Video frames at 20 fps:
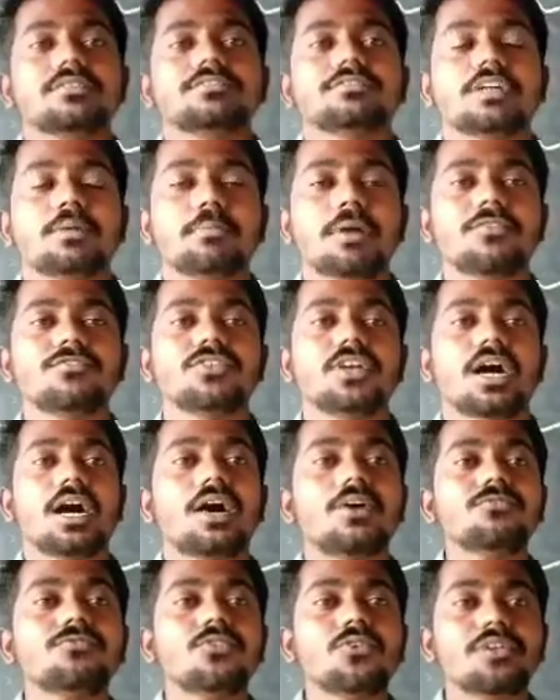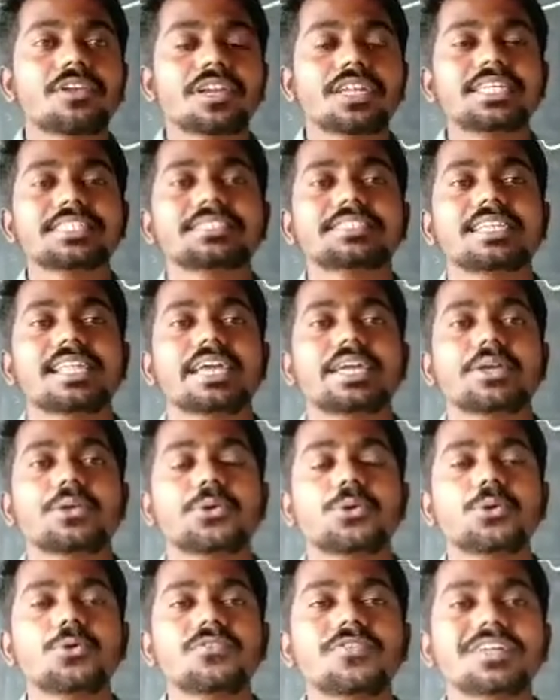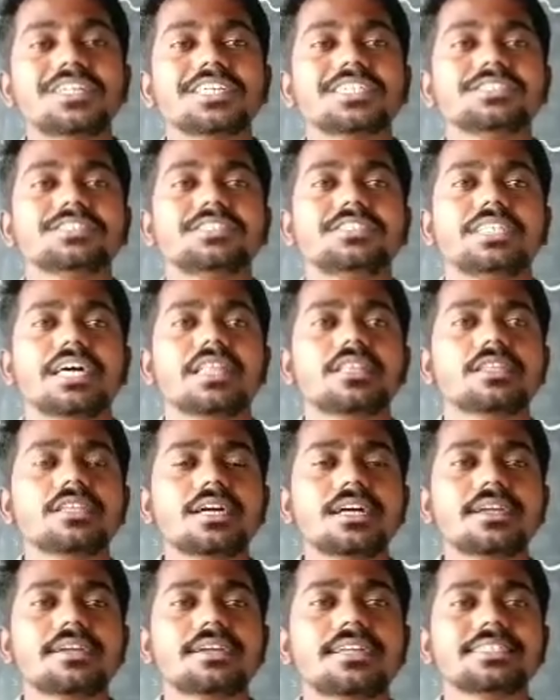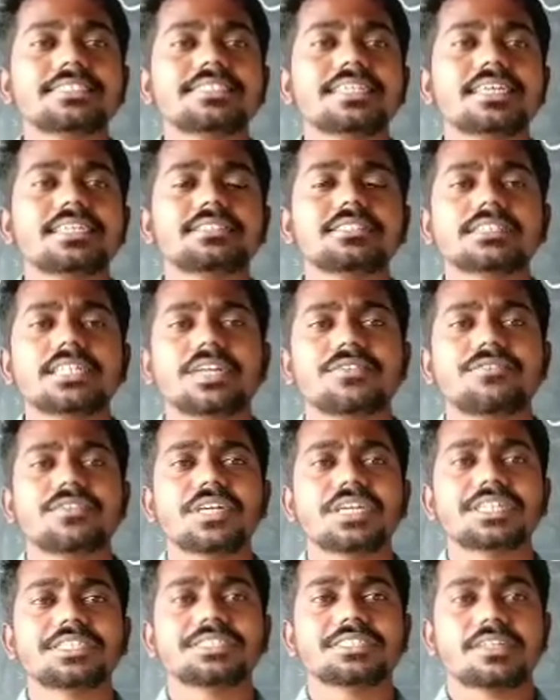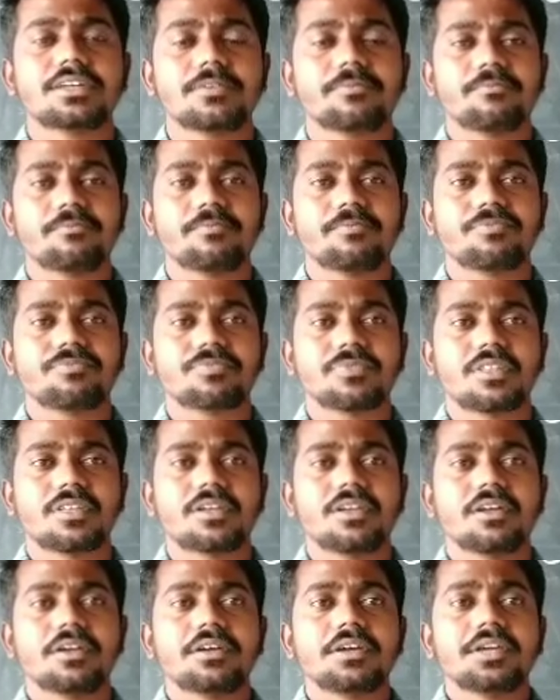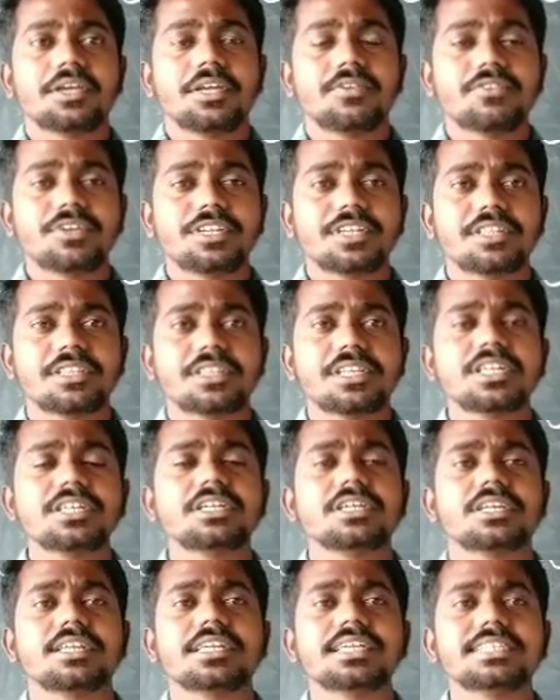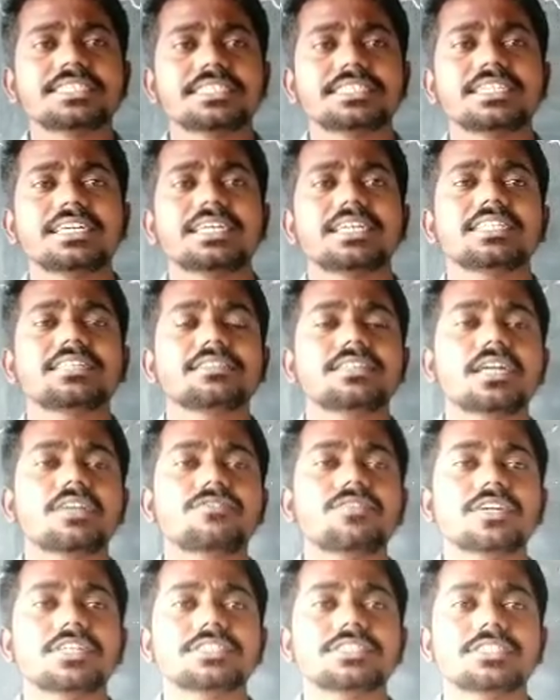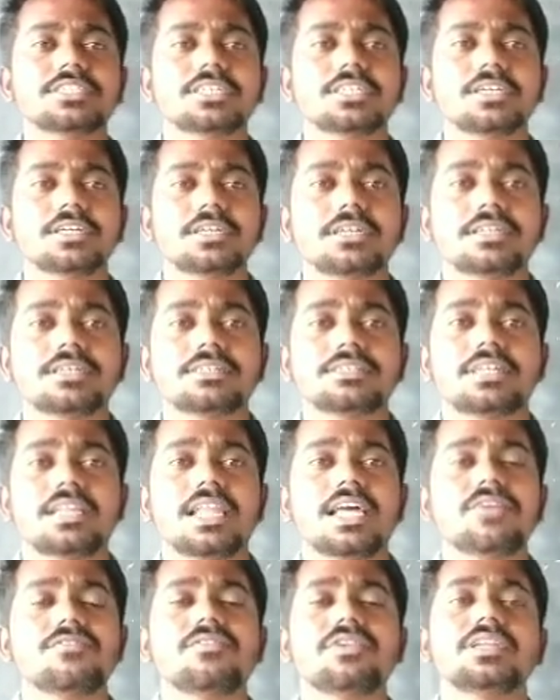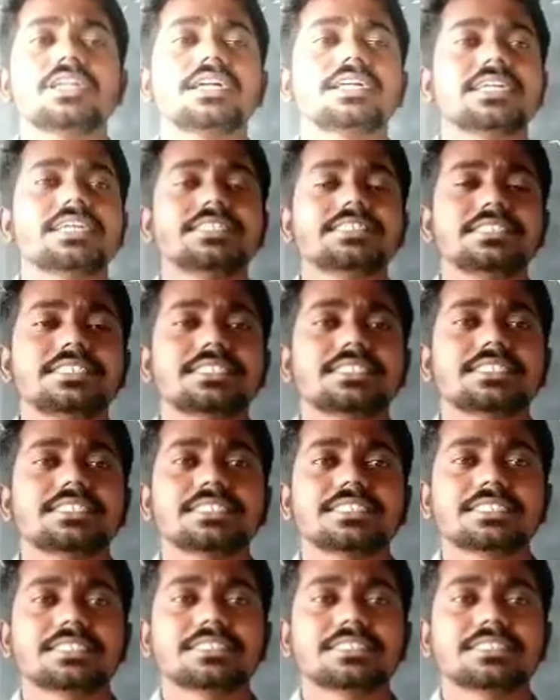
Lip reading: Some of the harmful rays like UV rays does not reach the earth's surface. If it is reach the earth's surface, the life will not exist.